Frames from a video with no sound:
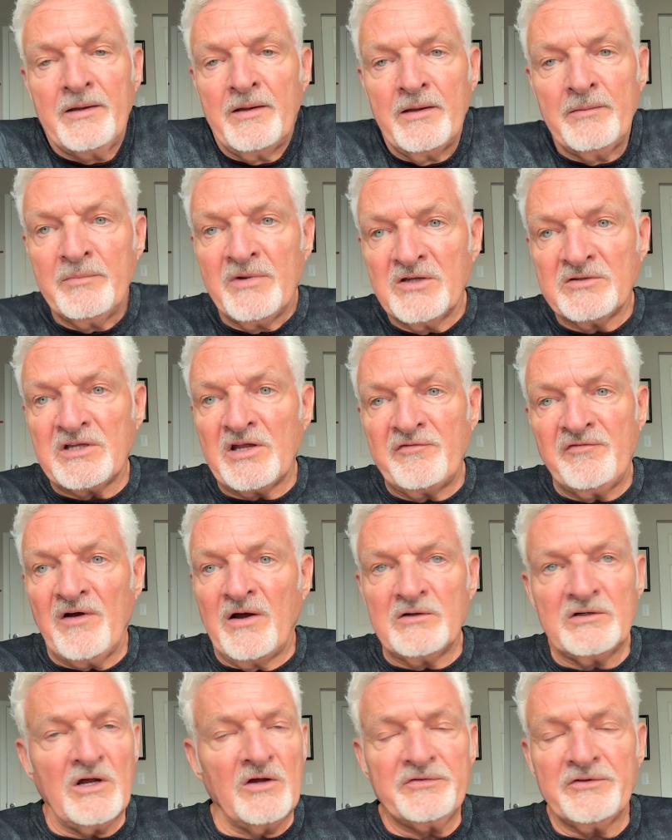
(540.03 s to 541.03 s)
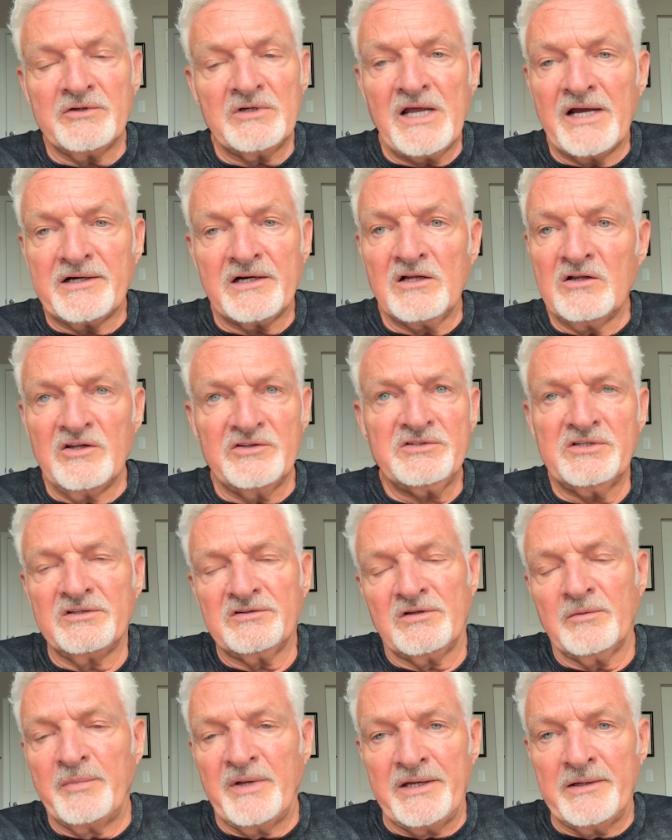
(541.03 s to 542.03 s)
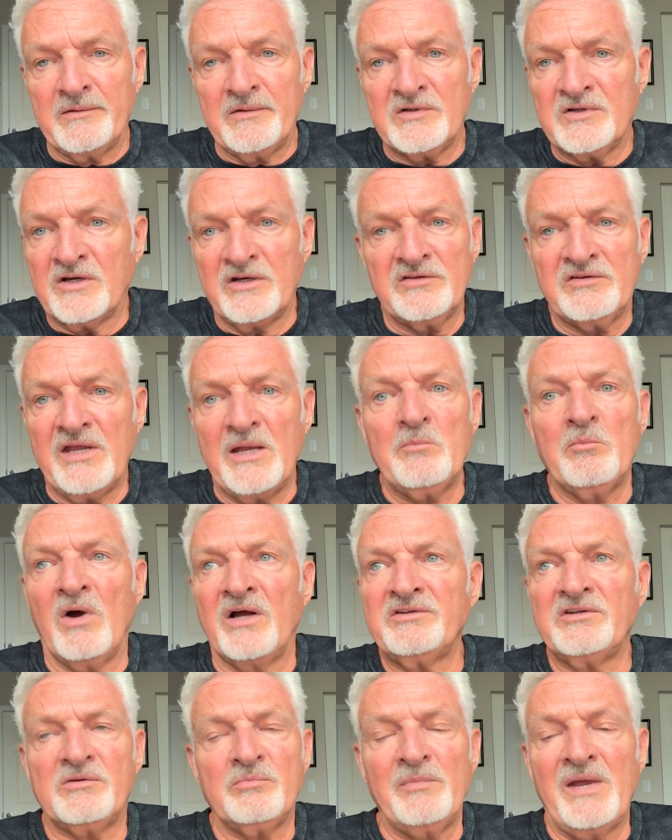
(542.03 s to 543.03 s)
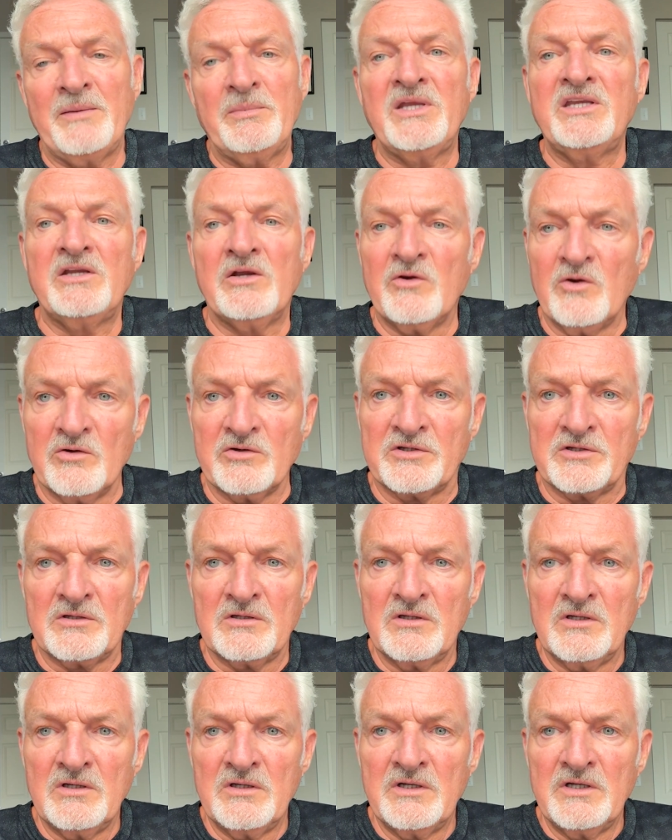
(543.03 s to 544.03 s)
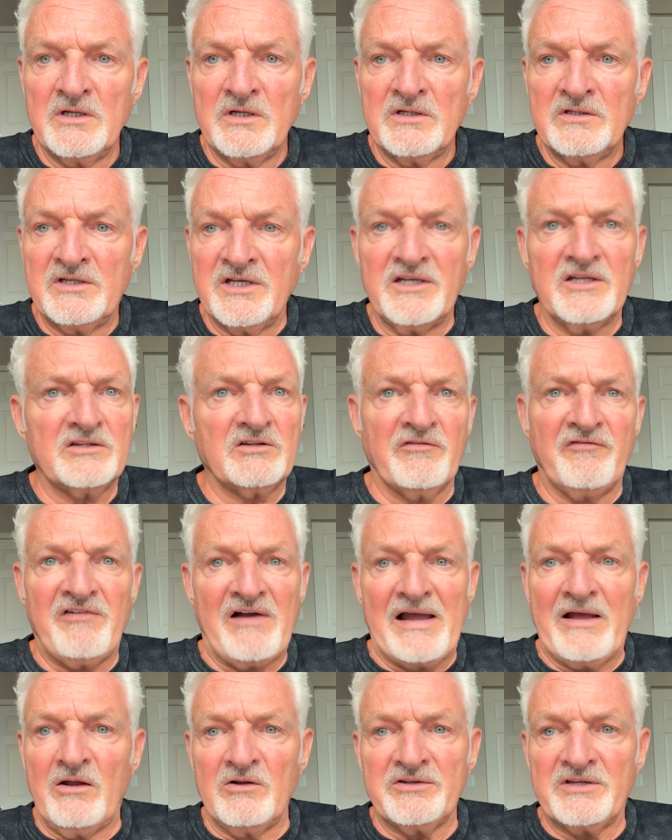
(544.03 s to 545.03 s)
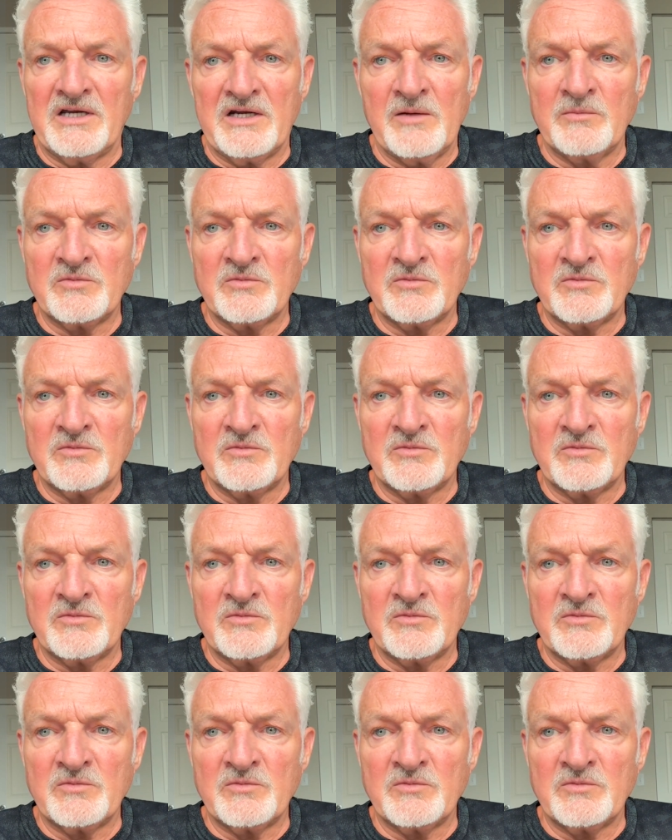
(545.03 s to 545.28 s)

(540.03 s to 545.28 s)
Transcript: Because I found out they're not going to listen to me. It's going to take months, maybe years, to get the files that I'm